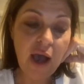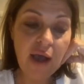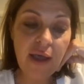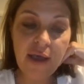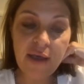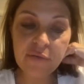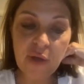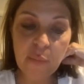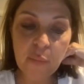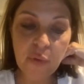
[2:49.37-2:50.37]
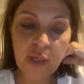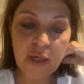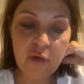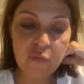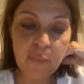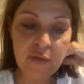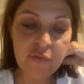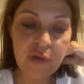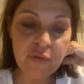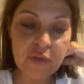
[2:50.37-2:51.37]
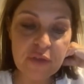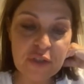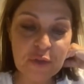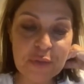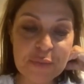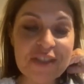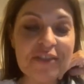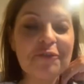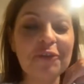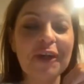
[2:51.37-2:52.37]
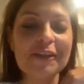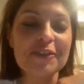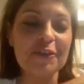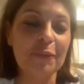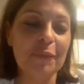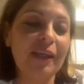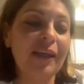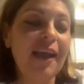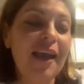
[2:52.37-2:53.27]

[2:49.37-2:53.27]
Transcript: I have a bouquet of my favorite tulips in front of me.